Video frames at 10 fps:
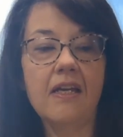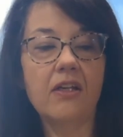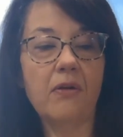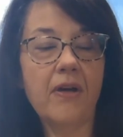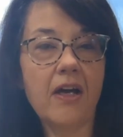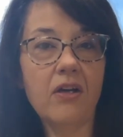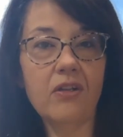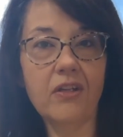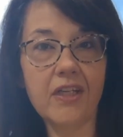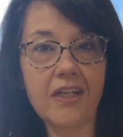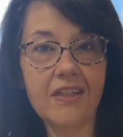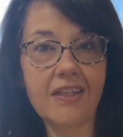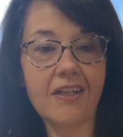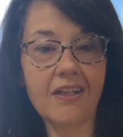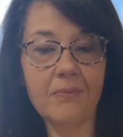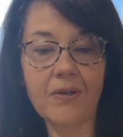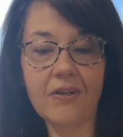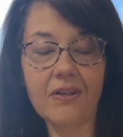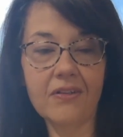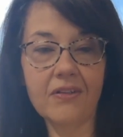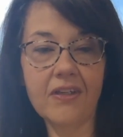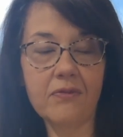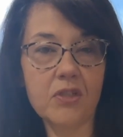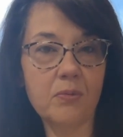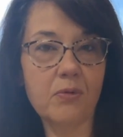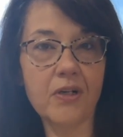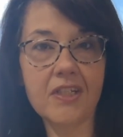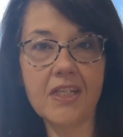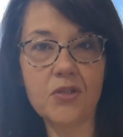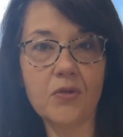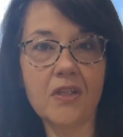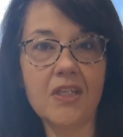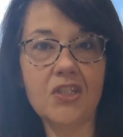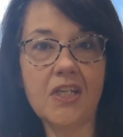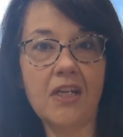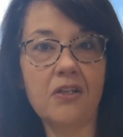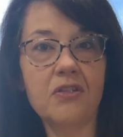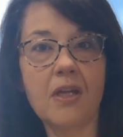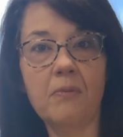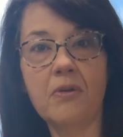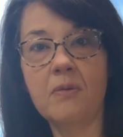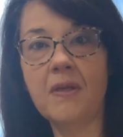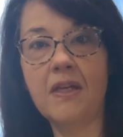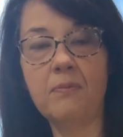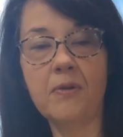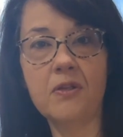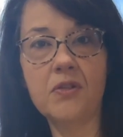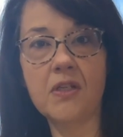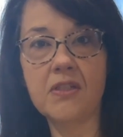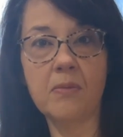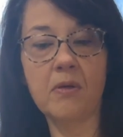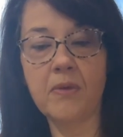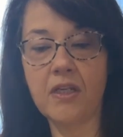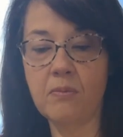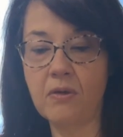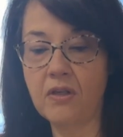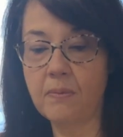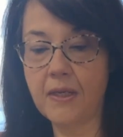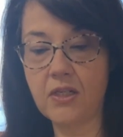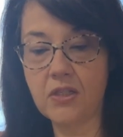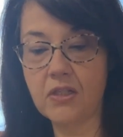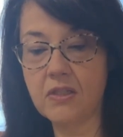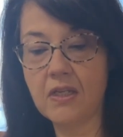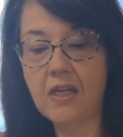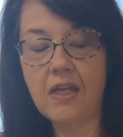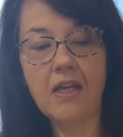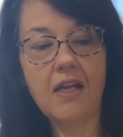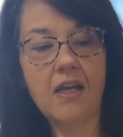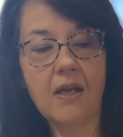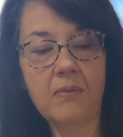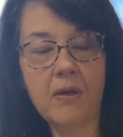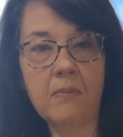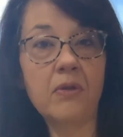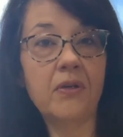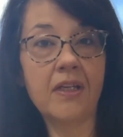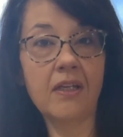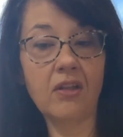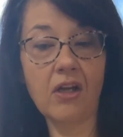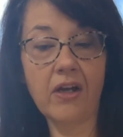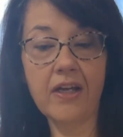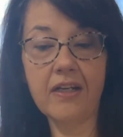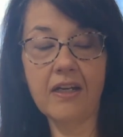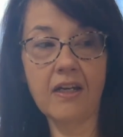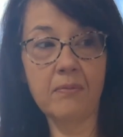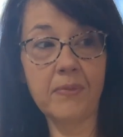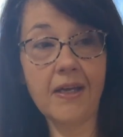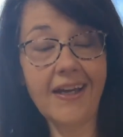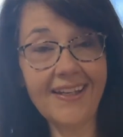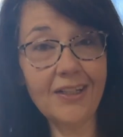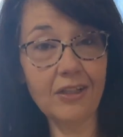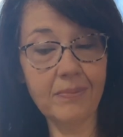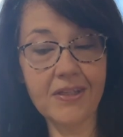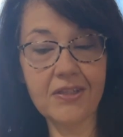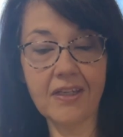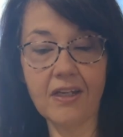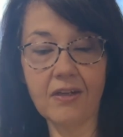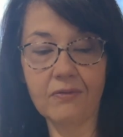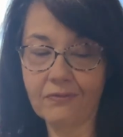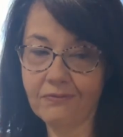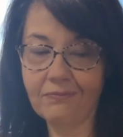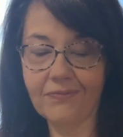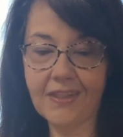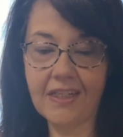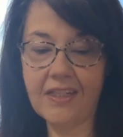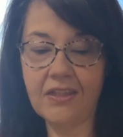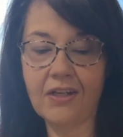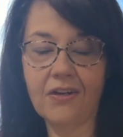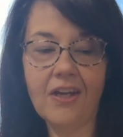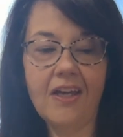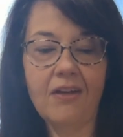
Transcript: Go out, look at them, give support to each one of these channels. I'm going to be posting some on my community pages. I'm learning a lot. I'm behind a little bit, so I got to get in there.